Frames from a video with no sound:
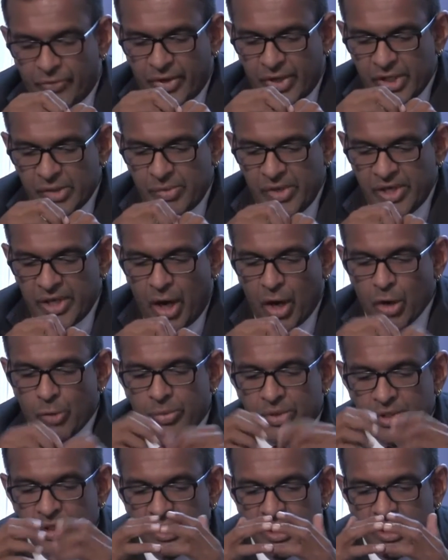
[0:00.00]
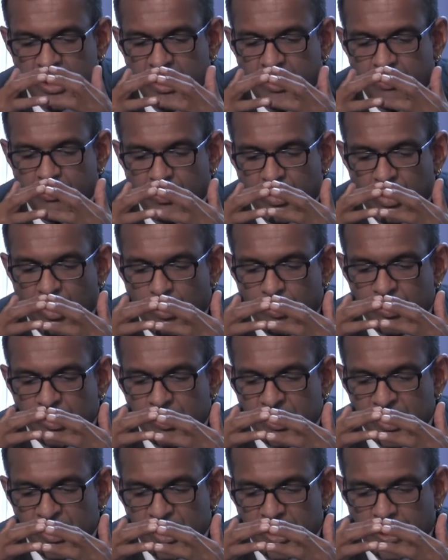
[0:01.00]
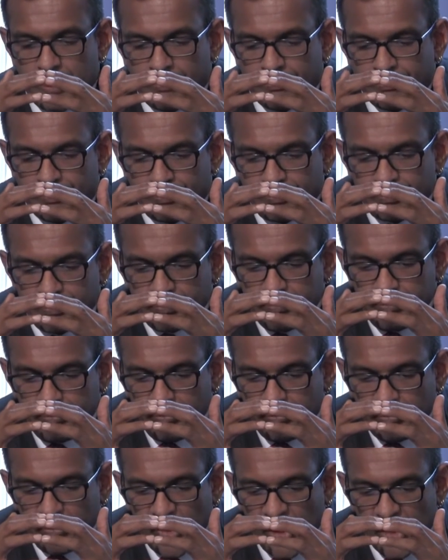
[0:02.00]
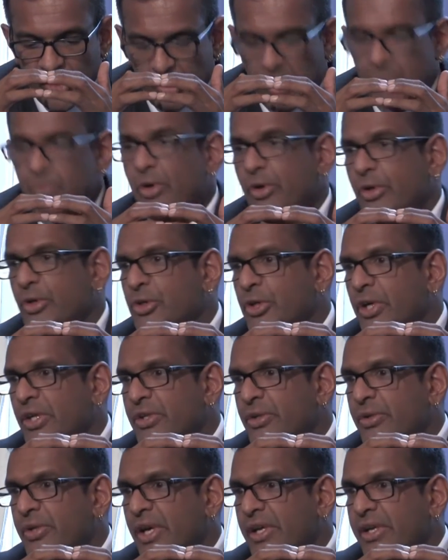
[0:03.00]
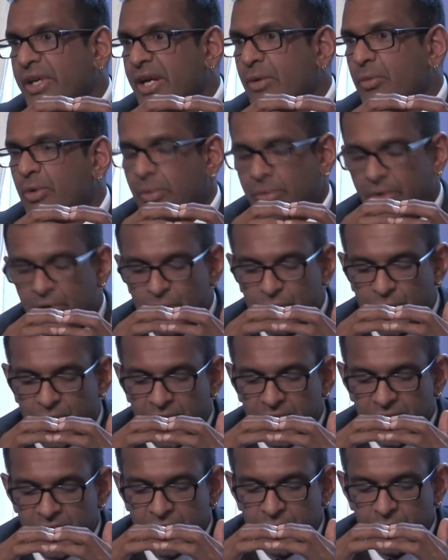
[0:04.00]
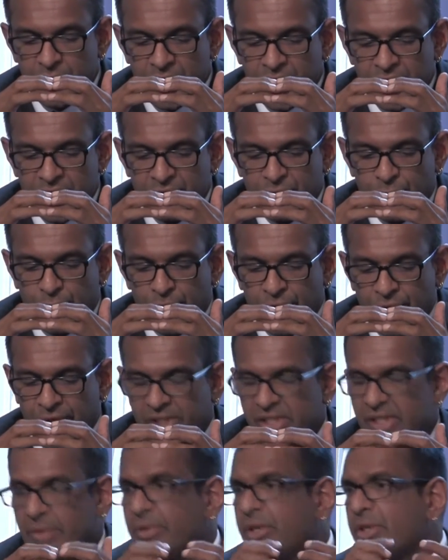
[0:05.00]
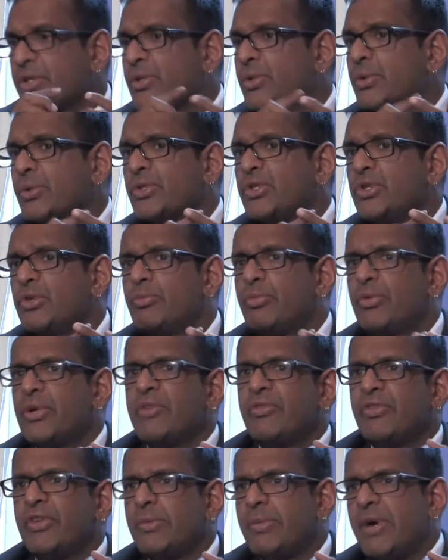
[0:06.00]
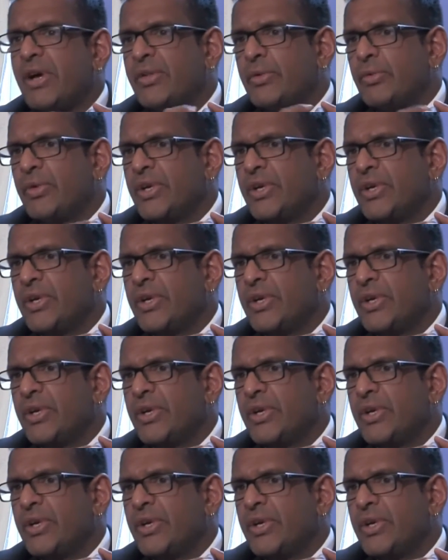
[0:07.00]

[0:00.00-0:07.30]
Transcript: is being hopelessly optimistic. So I'm not going to try and do that now. What I'm going to try and do is 4 things. I'm going to talk to you briefly about the